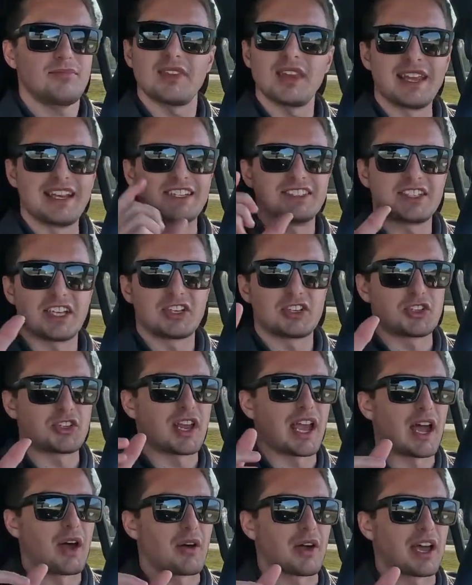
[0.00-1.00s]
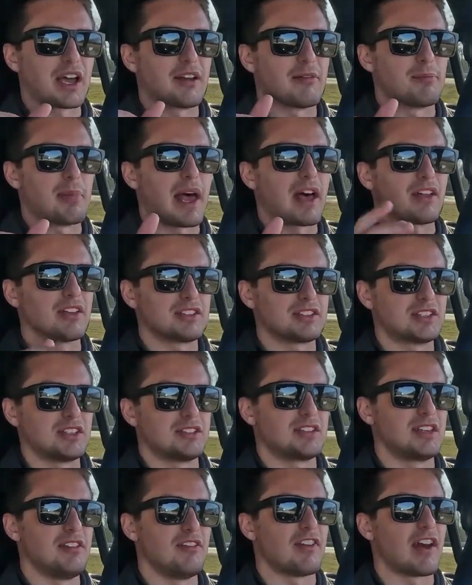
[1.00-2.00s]
It is interesting how it kind of
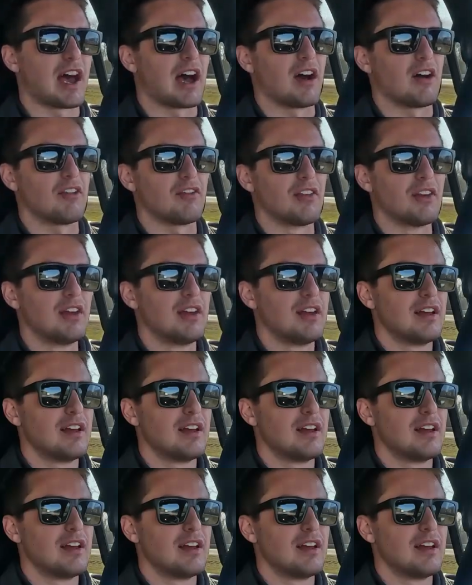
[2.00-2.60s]
balances the valve,